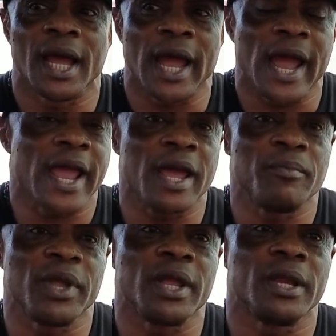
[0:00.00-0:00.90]
I had
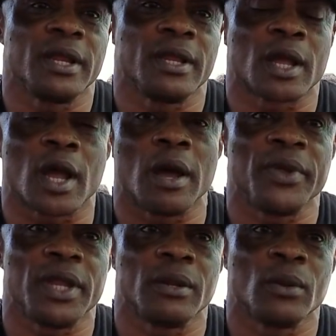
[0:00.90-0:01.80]
been
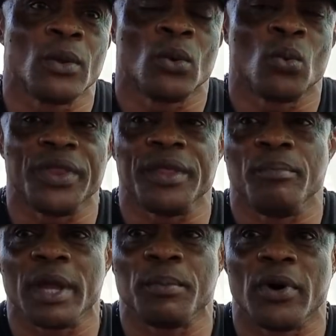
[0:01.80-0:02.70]
coming with the
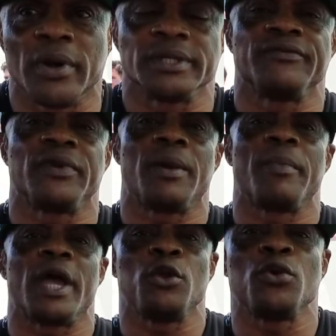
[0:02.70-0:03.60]
big boys even at
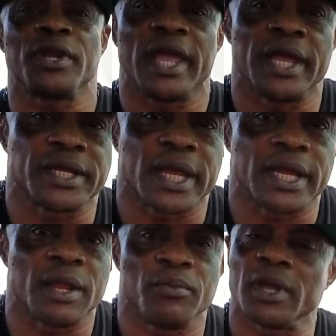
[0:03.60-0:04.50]
my youth age, and
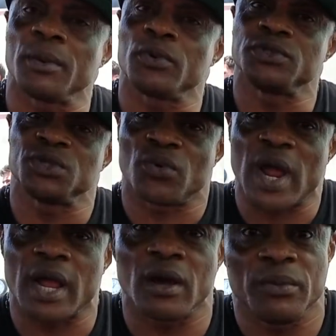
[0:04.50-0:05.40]
then be able to
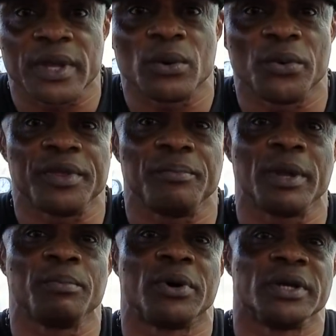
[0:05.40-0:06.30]
rank up there with the
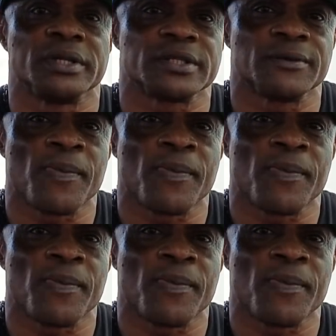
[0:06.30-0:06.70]
big boys,